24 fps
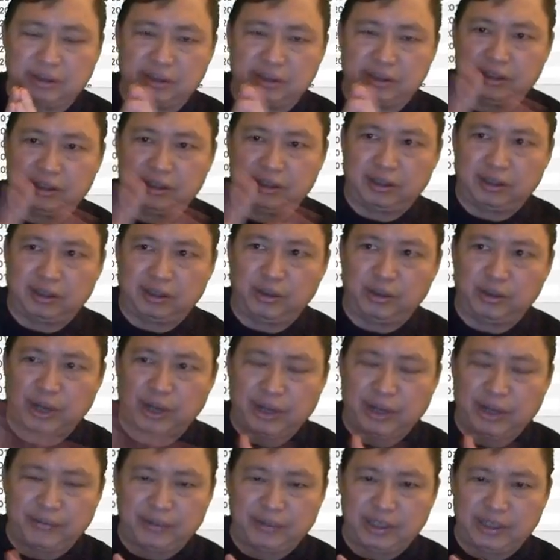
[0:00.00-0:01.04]
You have
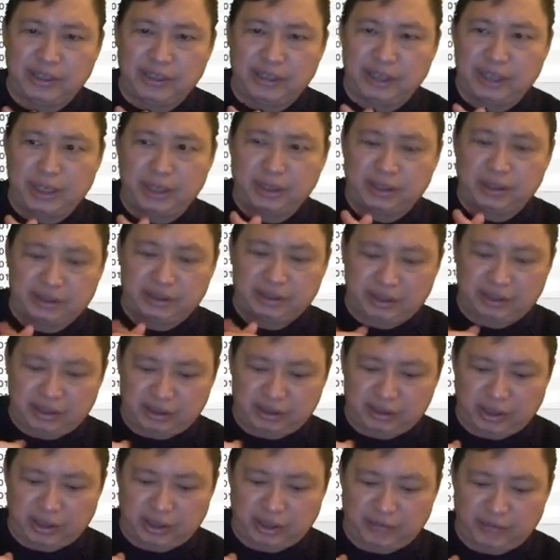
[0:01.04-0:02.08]
email. You
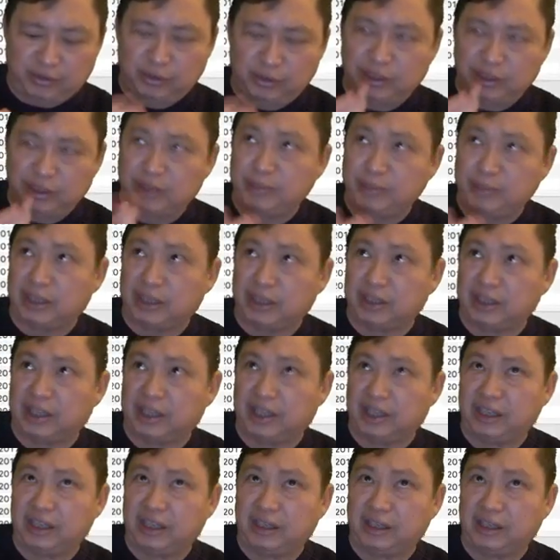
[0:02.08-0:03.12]
have your email,
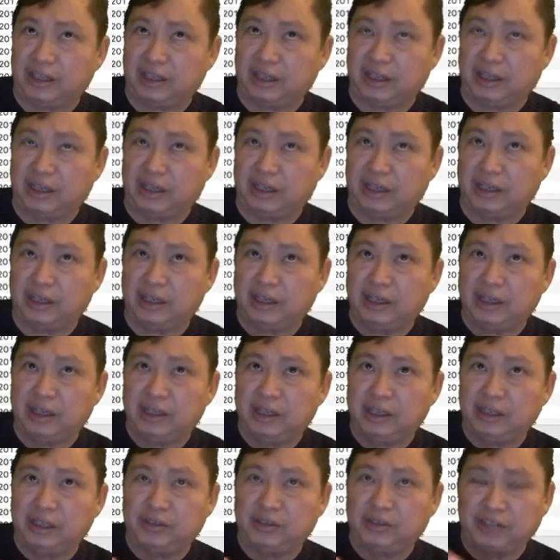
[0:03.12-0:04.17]
and
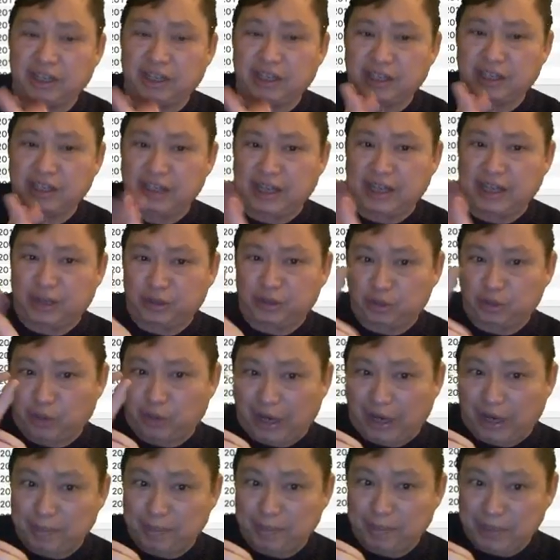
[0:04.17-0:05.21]
you're sending it out. Your
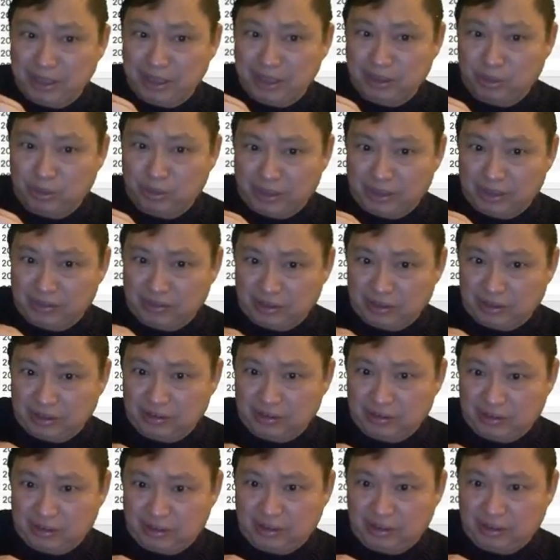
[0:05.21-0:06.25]
IP address
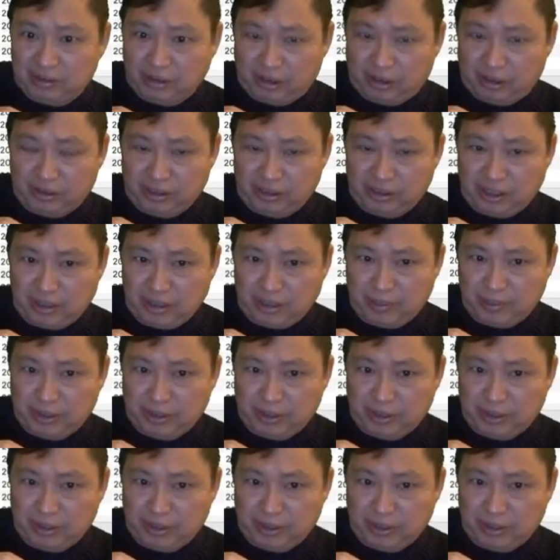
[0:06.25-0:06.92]
is on the email.